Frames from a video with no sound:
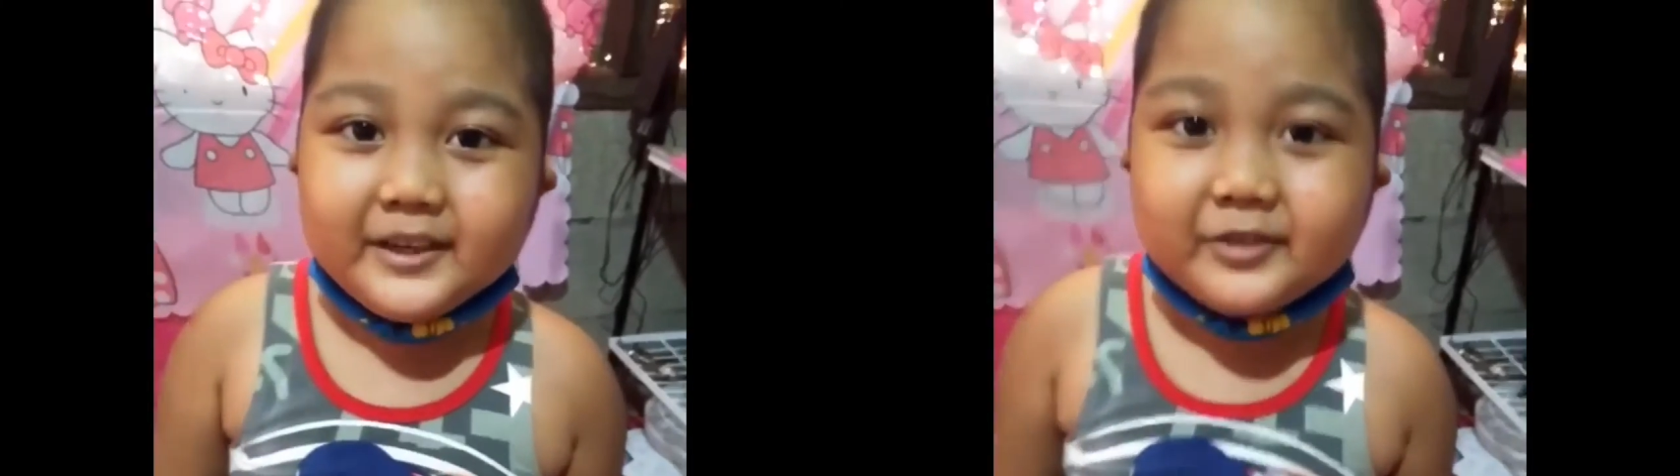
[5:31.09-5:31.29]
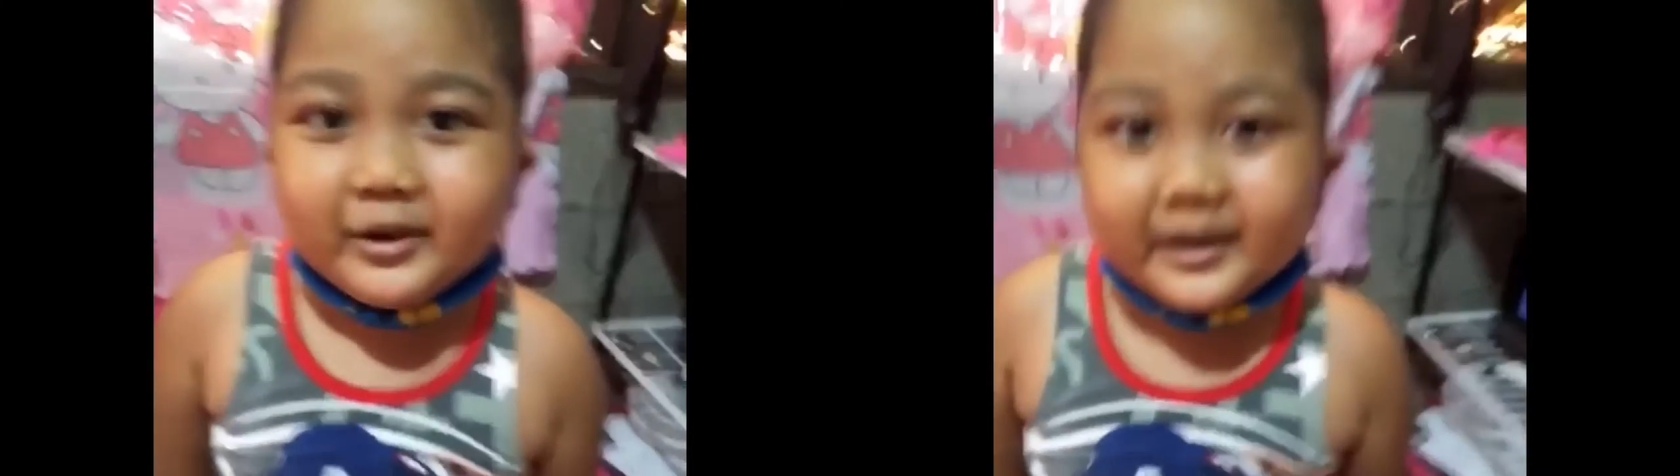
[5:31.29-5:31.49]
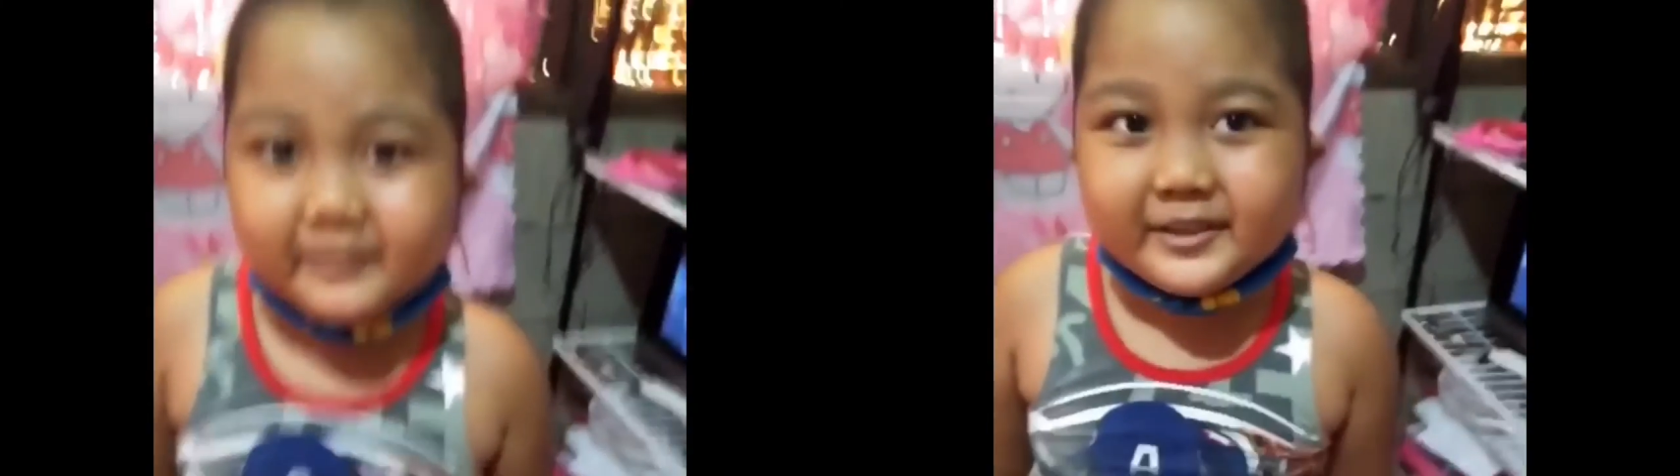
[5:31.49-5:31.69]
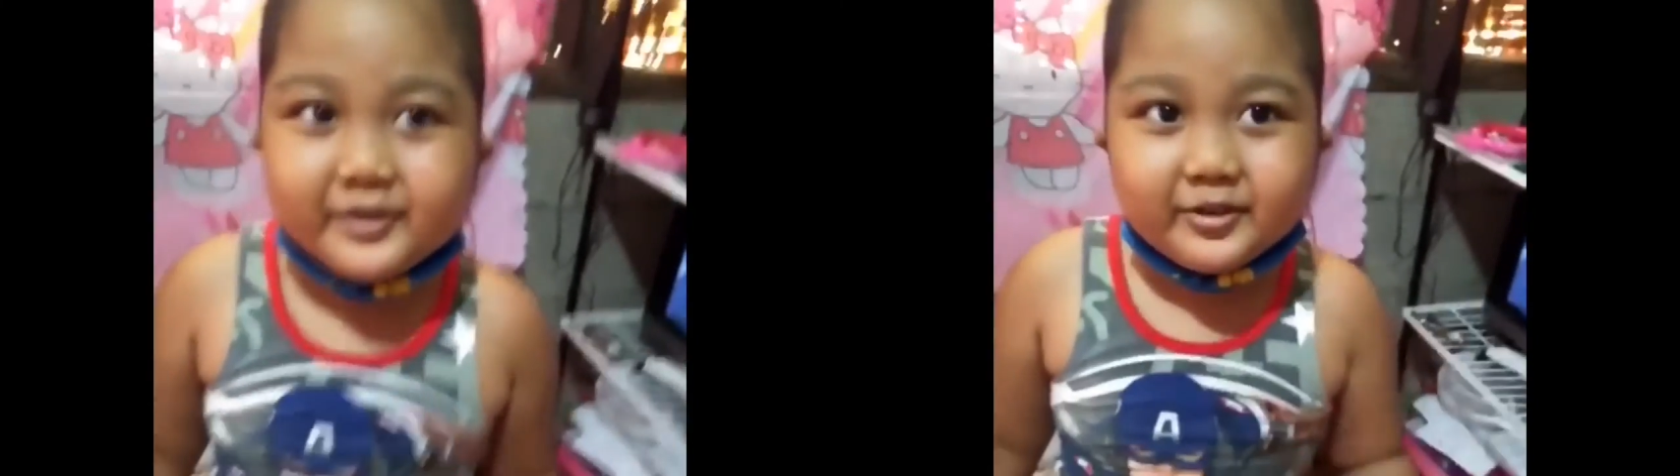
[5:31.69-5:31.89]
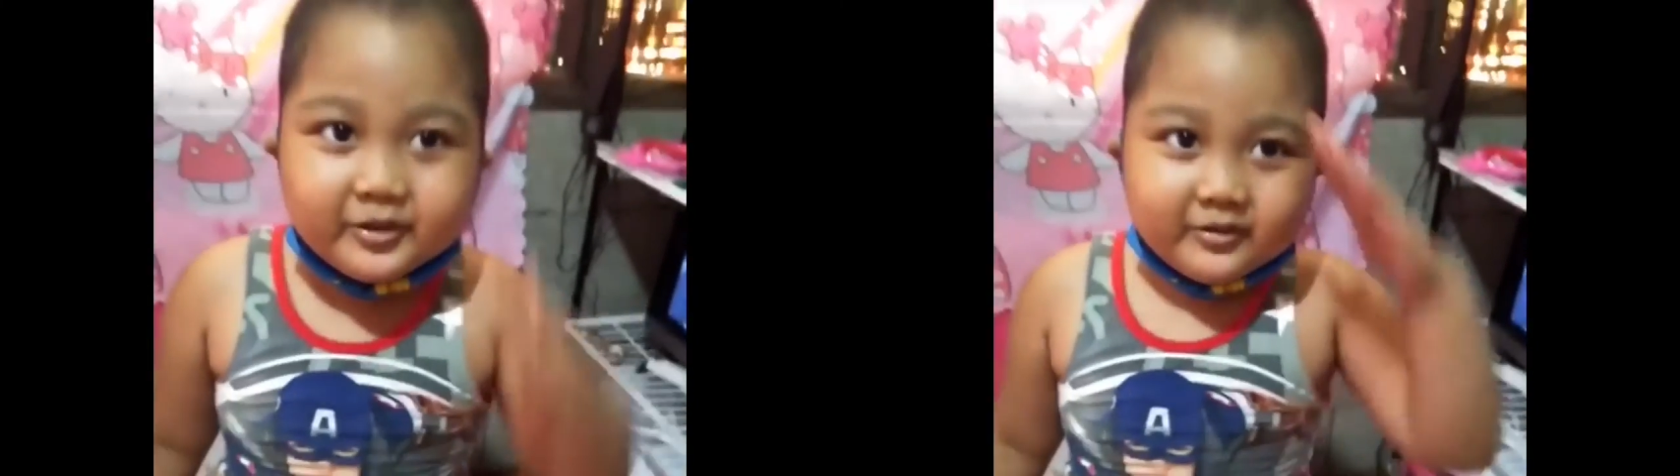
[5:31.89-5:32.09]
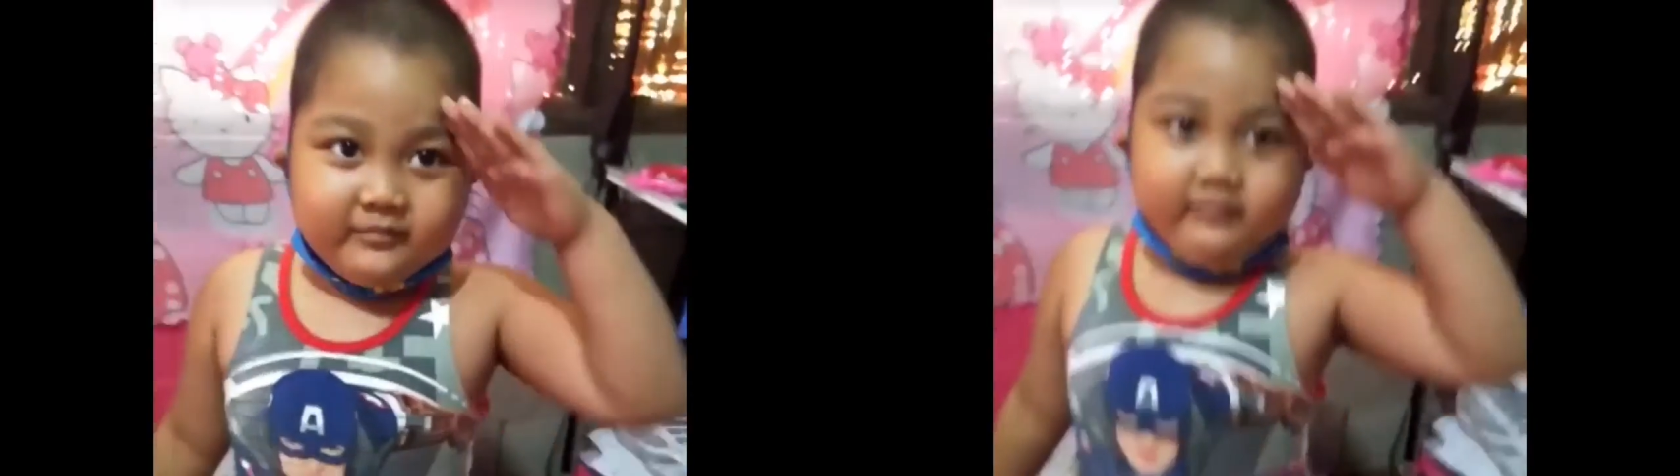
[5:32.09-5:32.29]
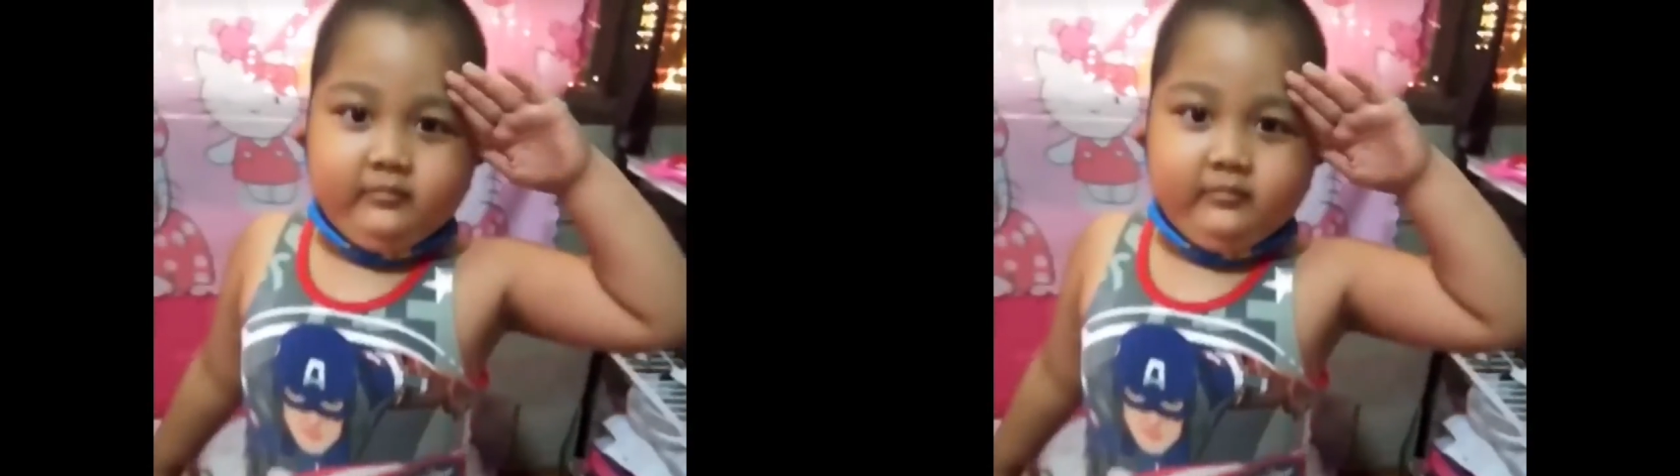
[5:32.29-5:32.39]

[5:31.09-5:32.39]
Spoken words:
bless you. I miss you.